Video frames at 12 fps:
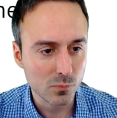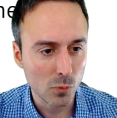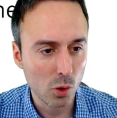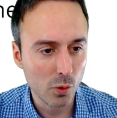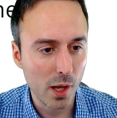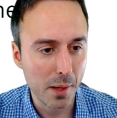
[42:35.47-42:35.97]

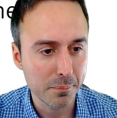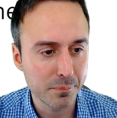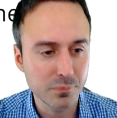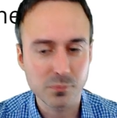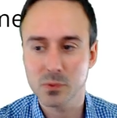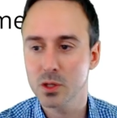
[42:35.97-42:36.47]
Okay.
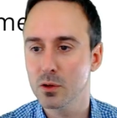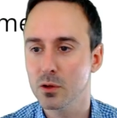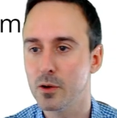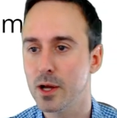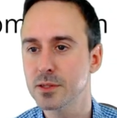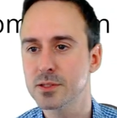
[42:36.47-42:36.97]
All
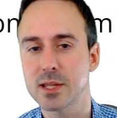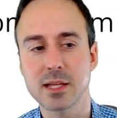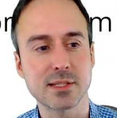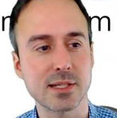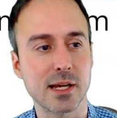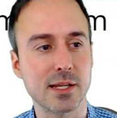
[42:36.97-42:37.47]
right. So that's
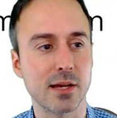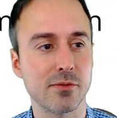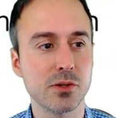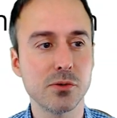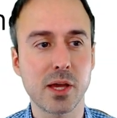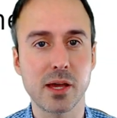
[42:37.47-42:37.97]
the idea. If
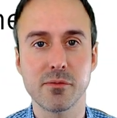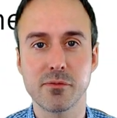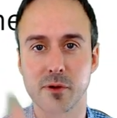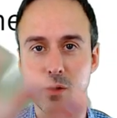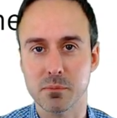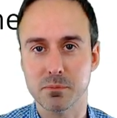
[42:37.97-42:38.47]
you came
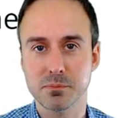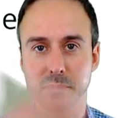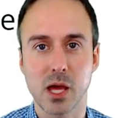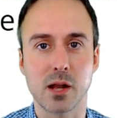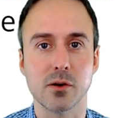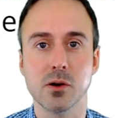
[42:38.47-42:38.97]
from,
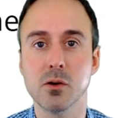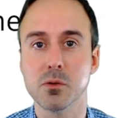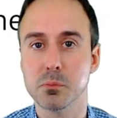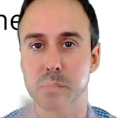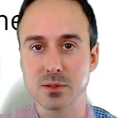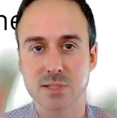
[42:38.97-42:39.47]
I don't know,
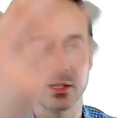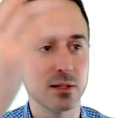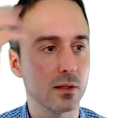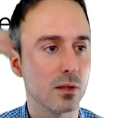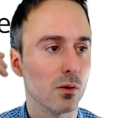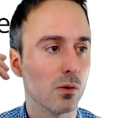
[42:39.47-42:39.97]

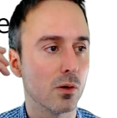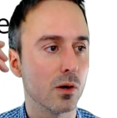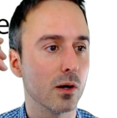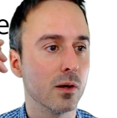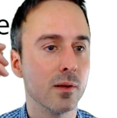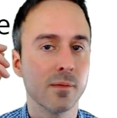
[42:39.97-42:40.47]
Brazil
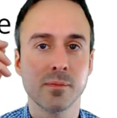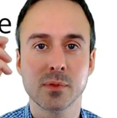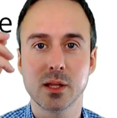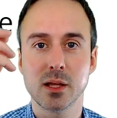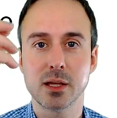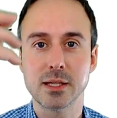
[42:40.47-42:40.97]
or
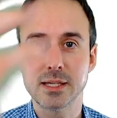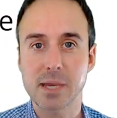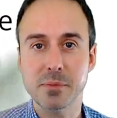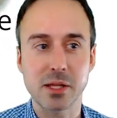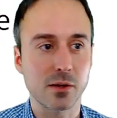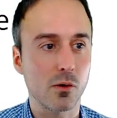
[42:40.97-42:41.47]

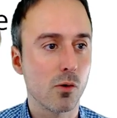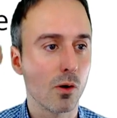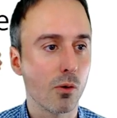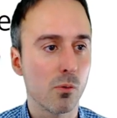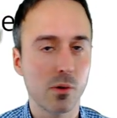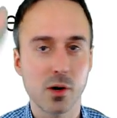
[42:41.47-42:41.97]
Yemen or
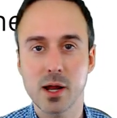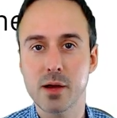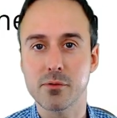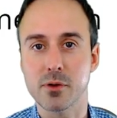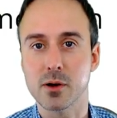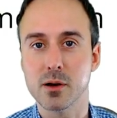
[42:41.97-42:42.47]

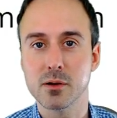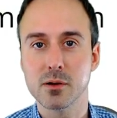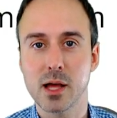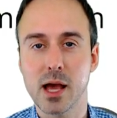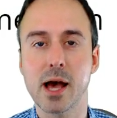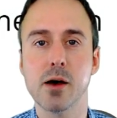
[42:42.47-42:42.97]
wherever,
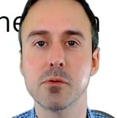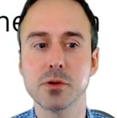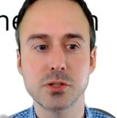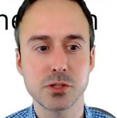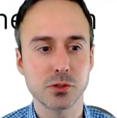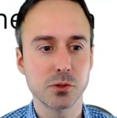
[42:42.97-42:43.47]
how would
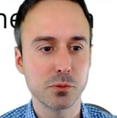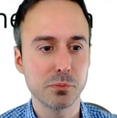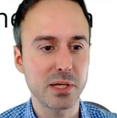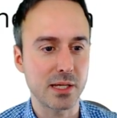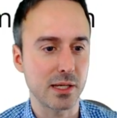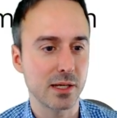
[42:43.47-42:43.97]
you
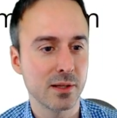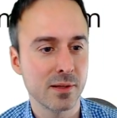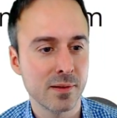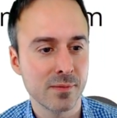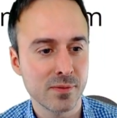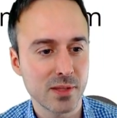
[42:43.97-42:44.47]
be?
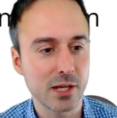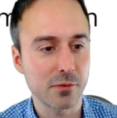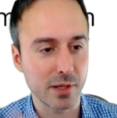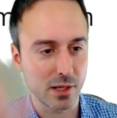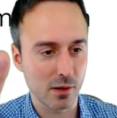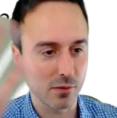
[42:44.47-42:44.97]
Here we
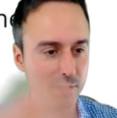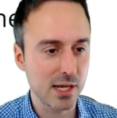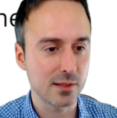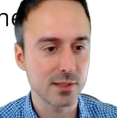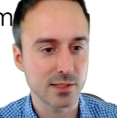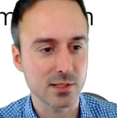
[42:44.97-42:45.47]
go.
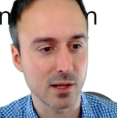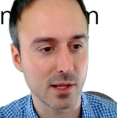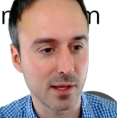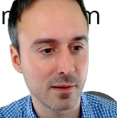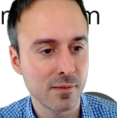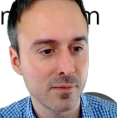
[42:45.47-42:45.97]
Tufty's on
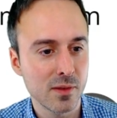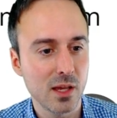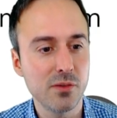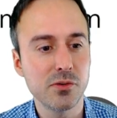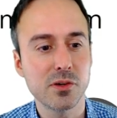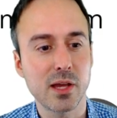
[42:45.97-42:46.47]
it.
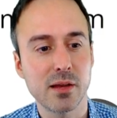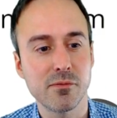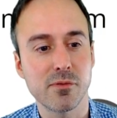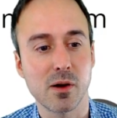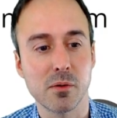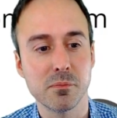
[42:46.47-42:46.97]
If you came
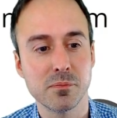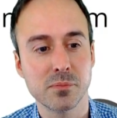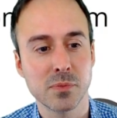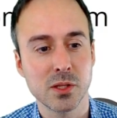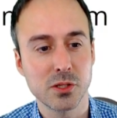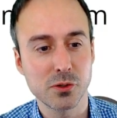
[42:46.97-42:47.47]
from
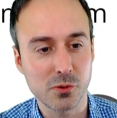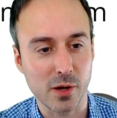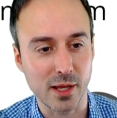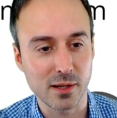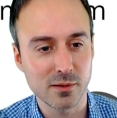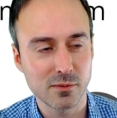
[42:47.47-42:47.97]

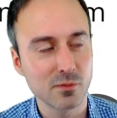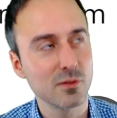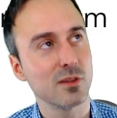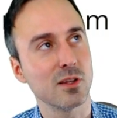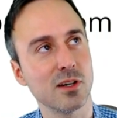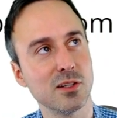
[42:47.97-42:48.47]
Ukraine,
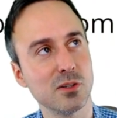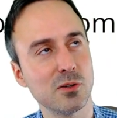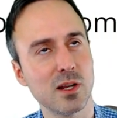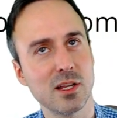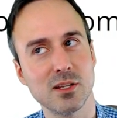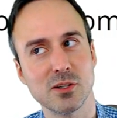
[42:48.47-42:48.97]
the
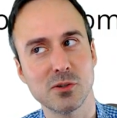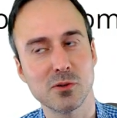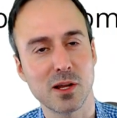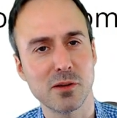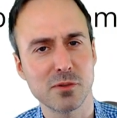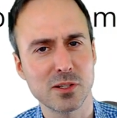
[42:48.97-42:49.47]
Ukraine,
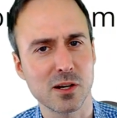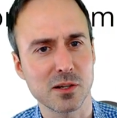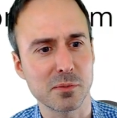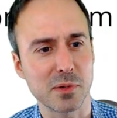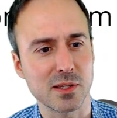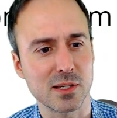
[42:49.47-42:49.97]
Ukraine, we talked
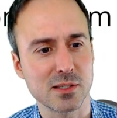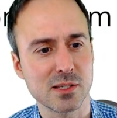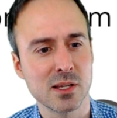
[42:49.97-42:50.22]
about this,